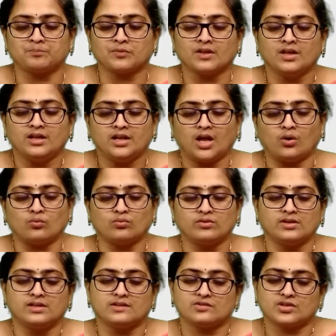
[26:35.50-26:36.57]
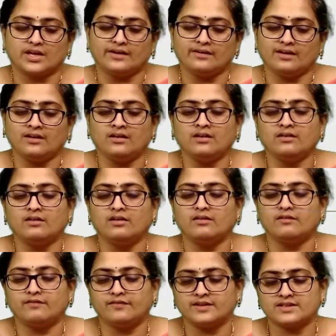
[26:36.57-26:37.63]
Now, general
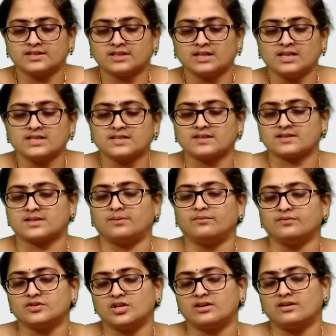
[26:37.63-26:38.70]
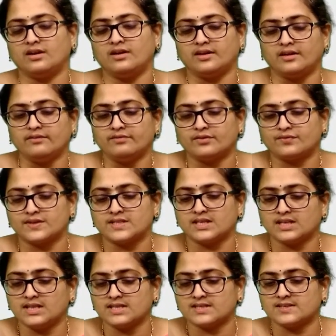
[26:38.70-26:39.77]
physical system, generally for
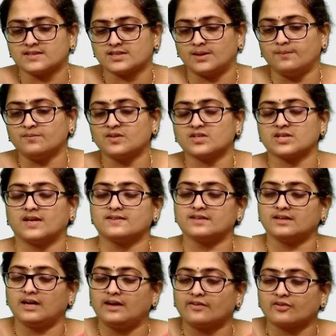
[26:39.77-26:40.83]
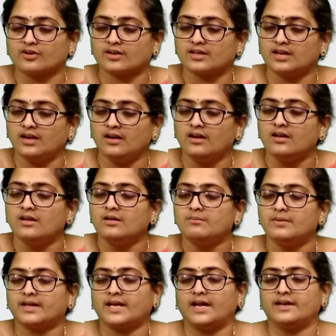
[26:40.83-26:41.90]
physical system such as an electrical,
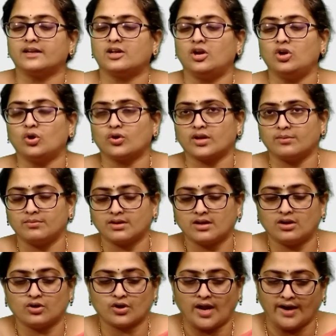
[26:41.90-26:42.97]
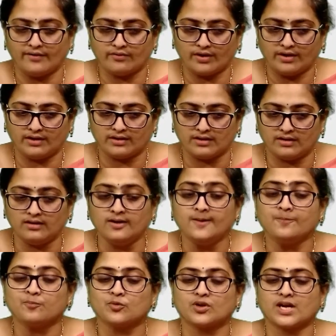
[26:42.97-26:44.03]
mechanical or chemical or hydraulical,
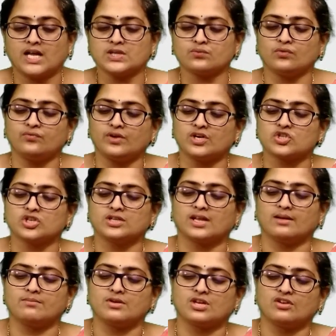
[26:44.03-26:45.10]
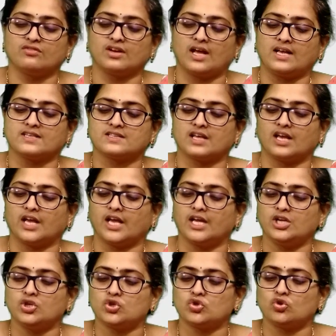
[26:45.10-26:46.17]
transfer function can be given as a
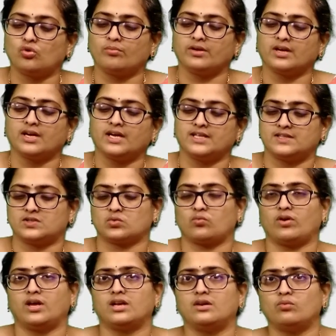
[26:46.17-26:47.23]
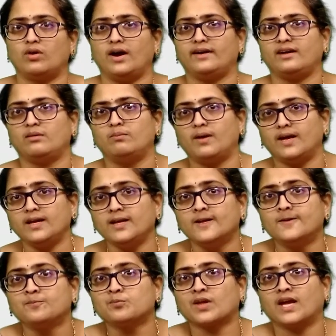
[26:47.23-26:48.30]
into omega h square divided by
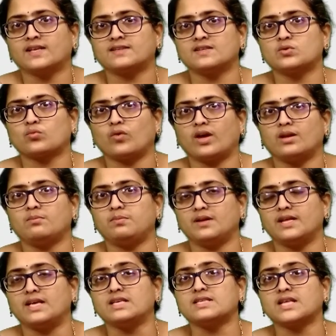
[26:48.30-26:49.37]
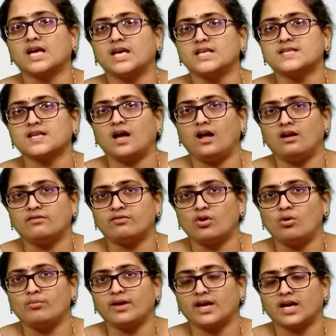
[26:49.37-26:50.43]
s square plus s alpha
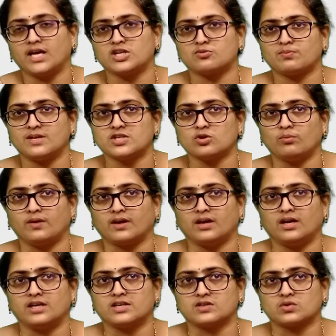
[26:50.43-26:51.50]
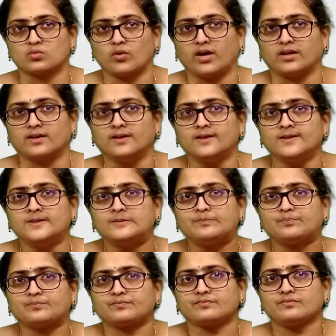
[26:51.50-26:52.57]
omega h plus omega h square,
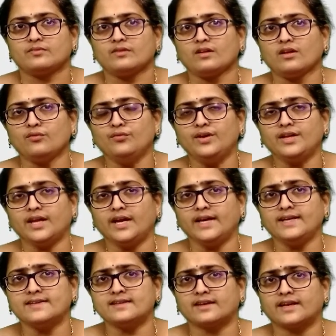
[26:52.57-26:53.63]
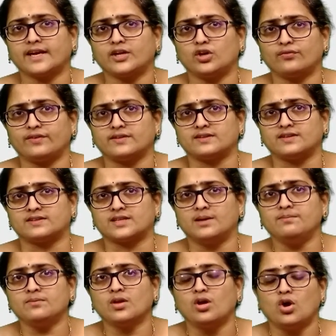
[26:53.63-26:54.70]
where a is the gain of a system,
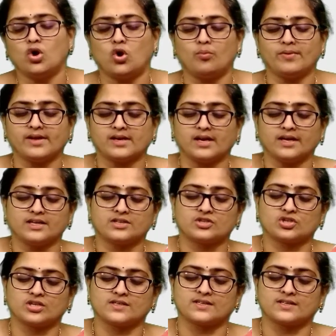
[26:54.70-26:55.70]
omega h is the